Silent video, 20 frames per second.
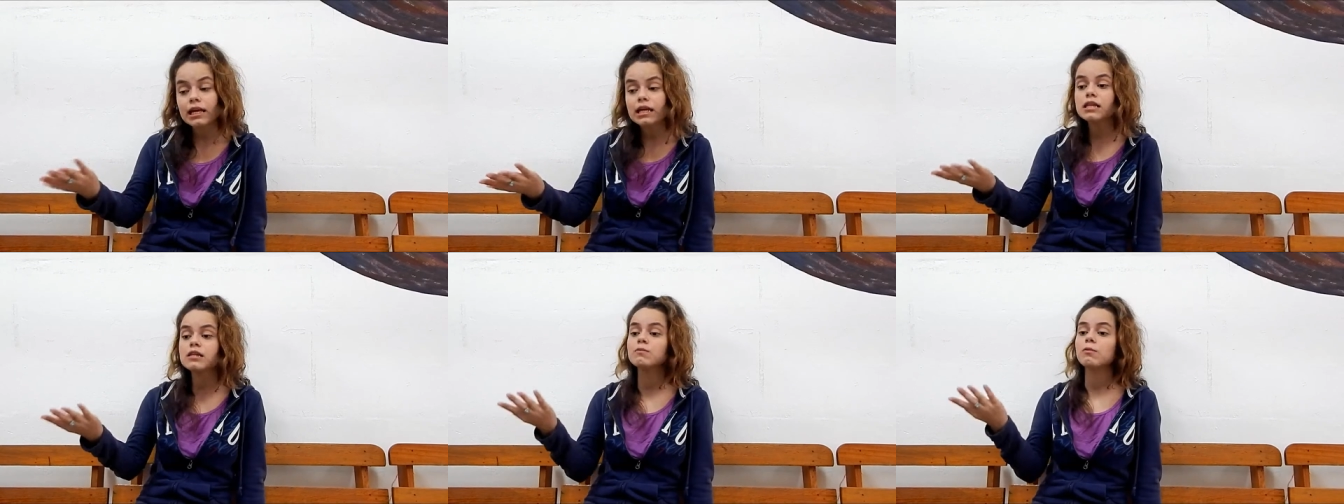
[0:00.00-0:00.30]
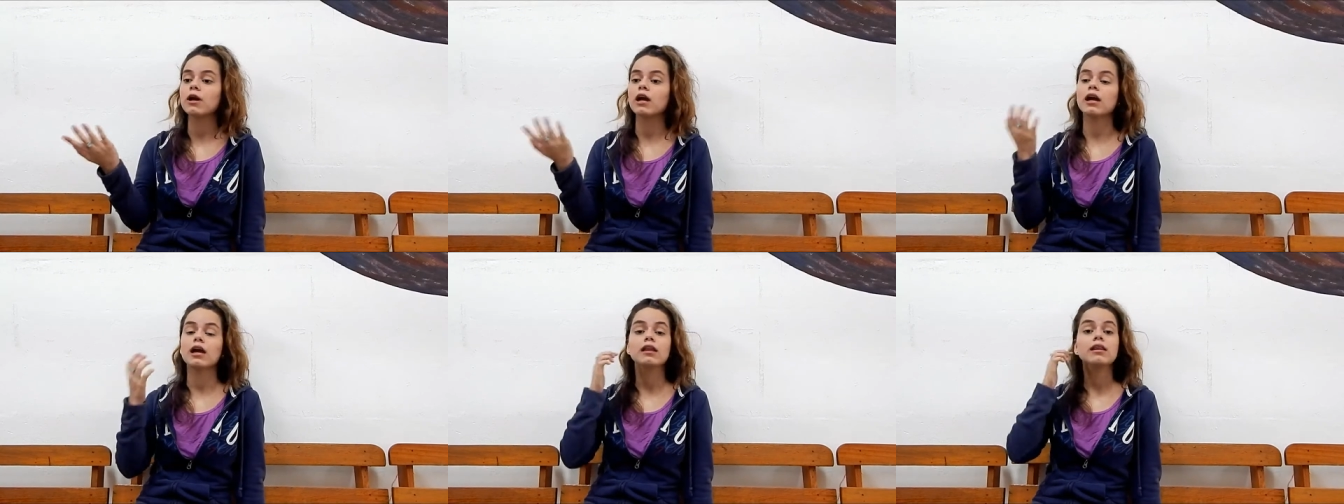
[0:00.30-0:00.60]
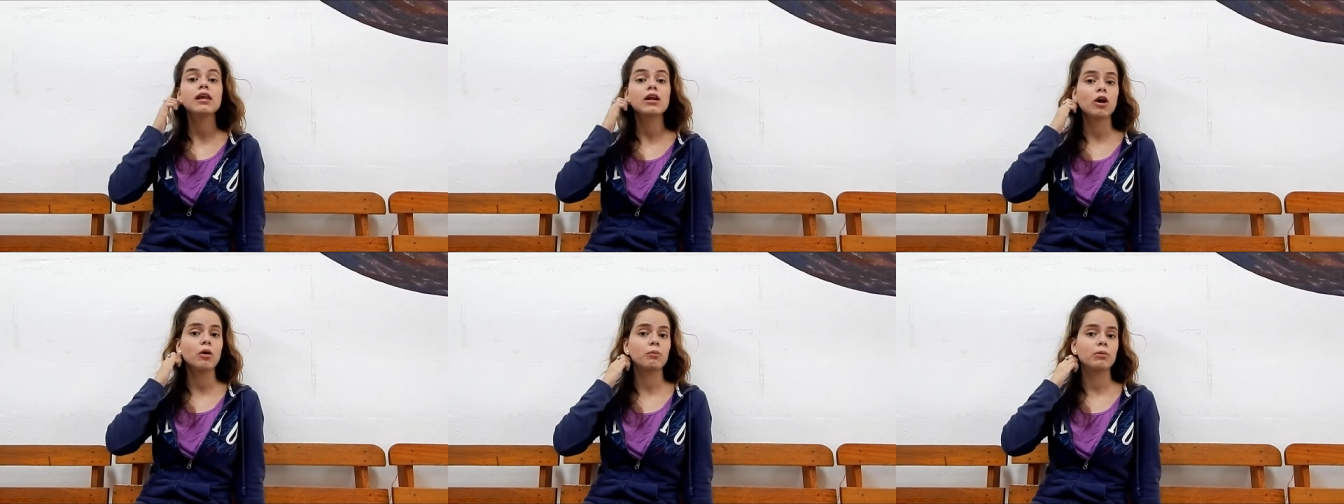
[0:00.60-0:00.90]
it, but I
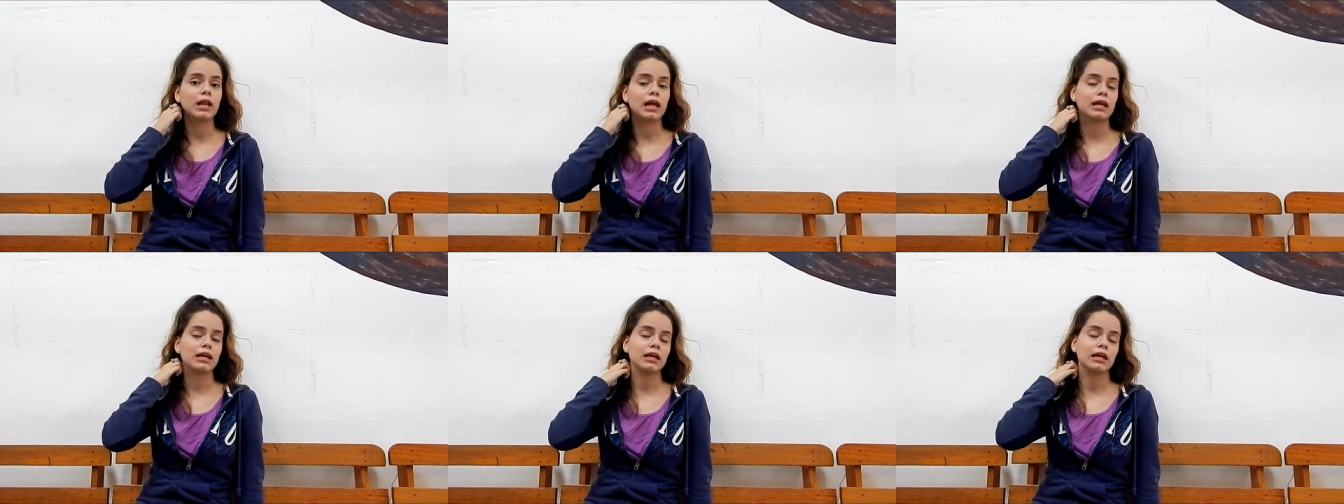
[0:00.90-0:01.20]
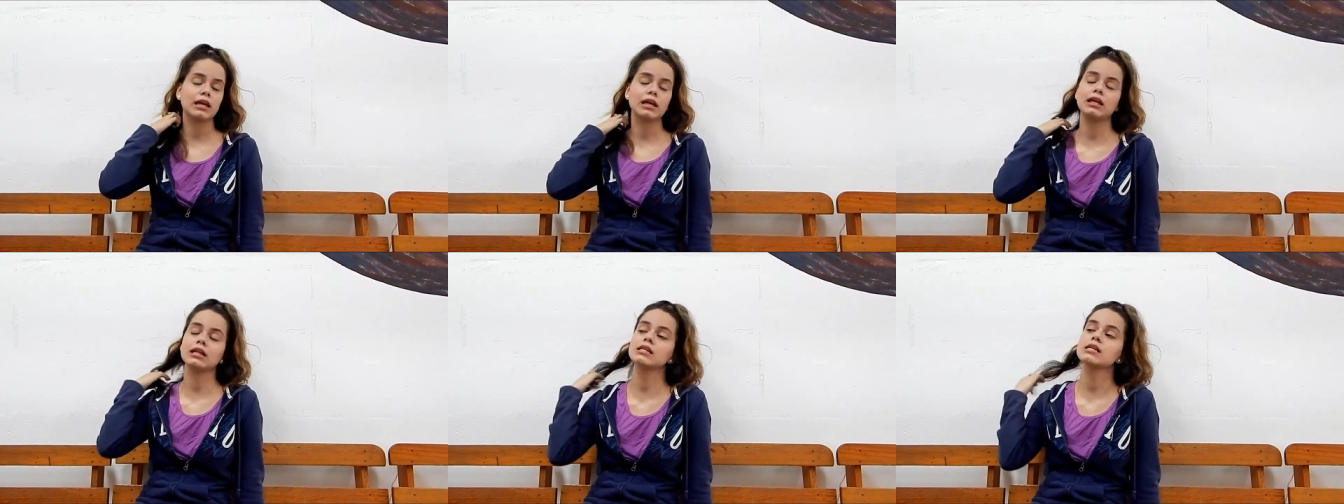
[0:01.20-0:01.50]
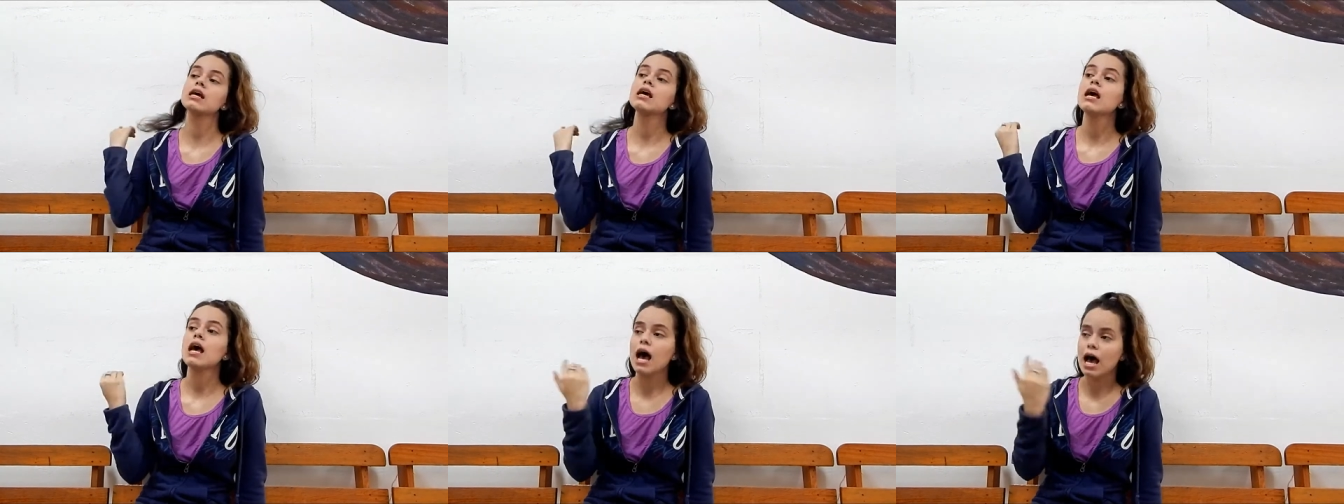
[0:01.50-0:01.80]
ended up liking it,
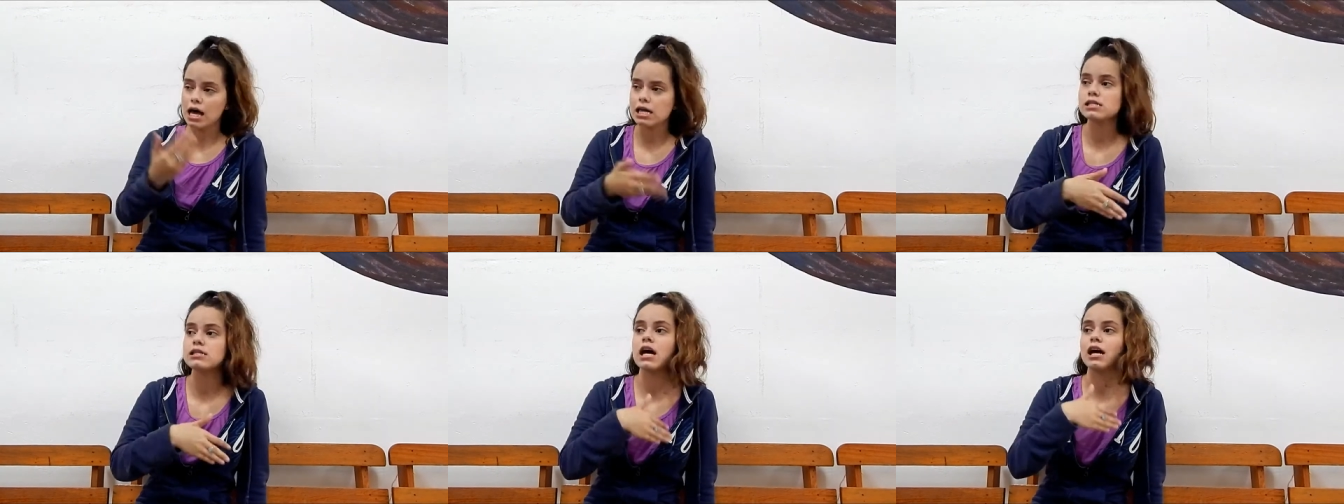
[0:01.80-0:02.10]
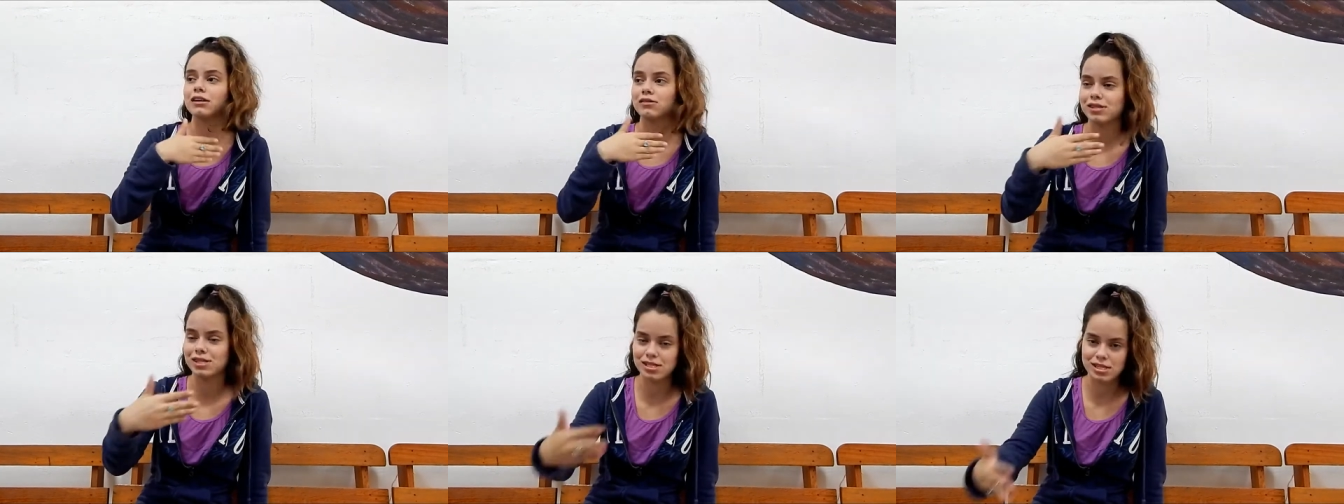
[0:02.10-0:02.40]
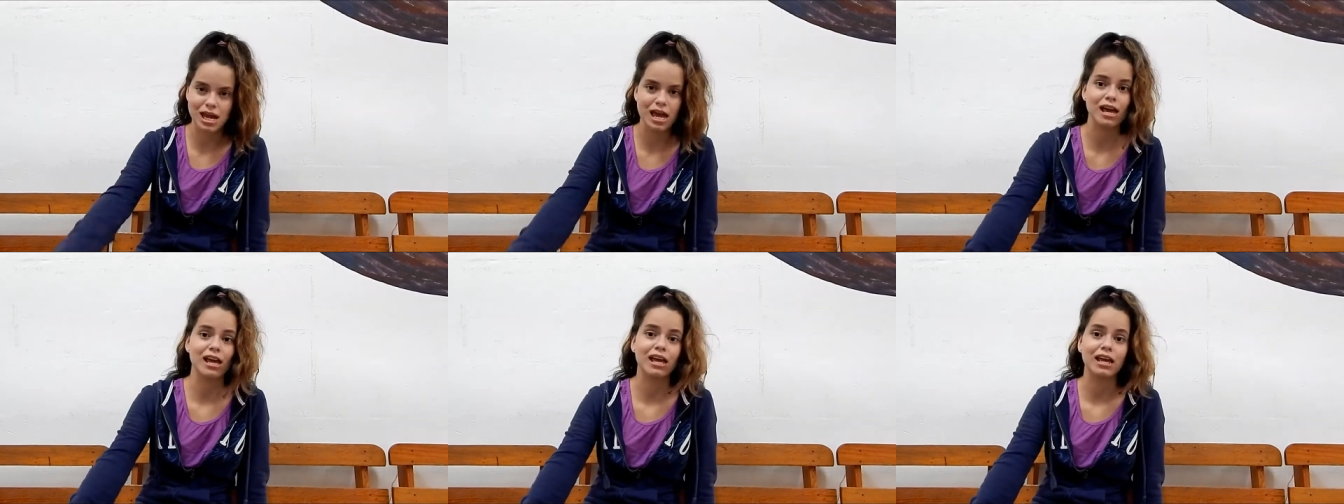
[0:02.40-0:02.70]
as I
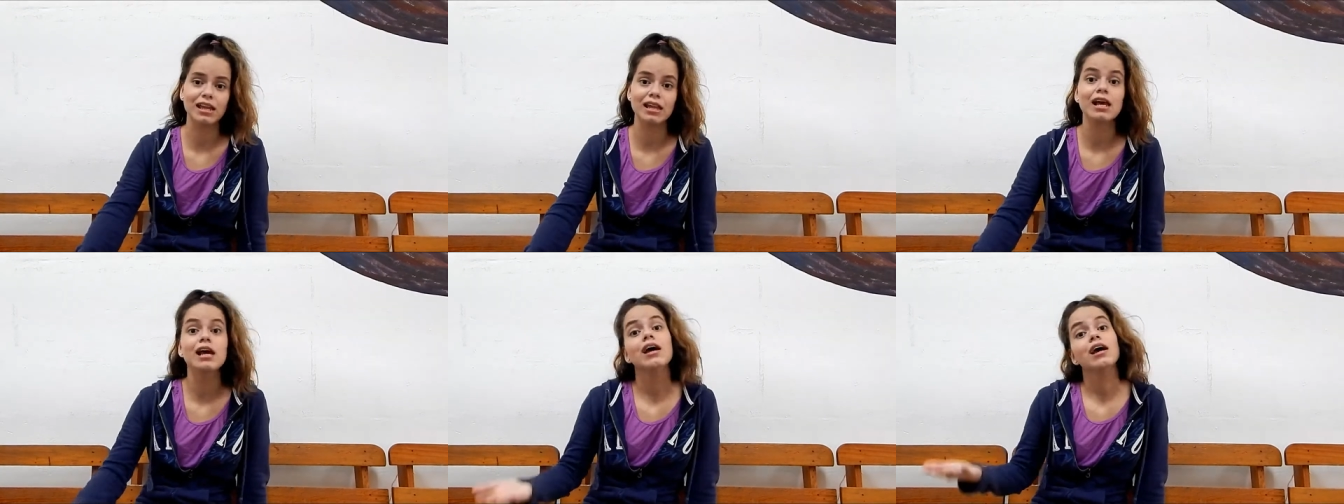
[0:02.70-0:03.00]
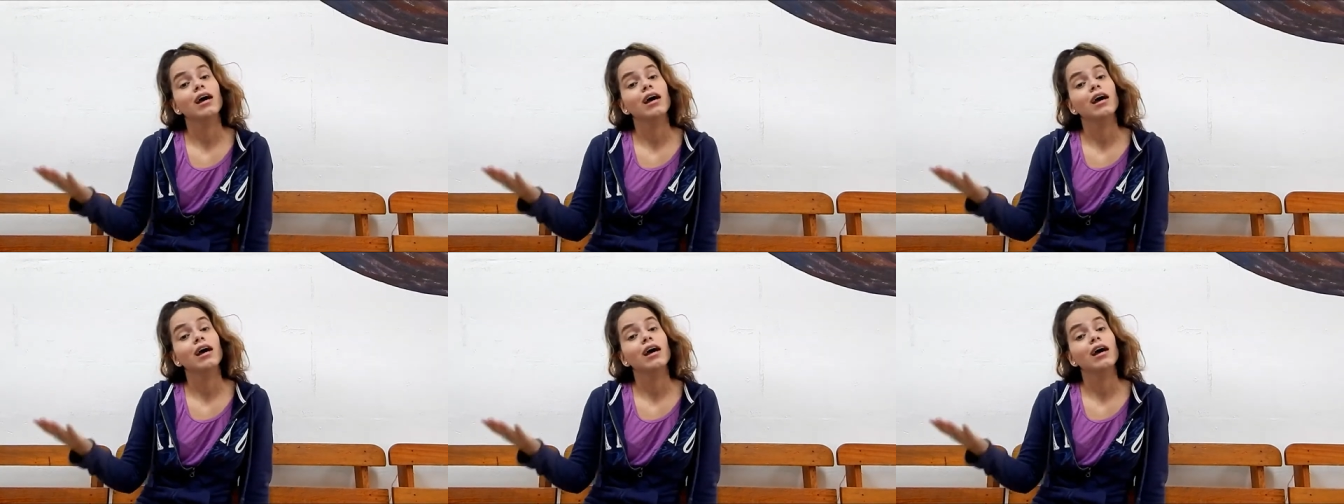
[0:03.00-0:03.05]
said,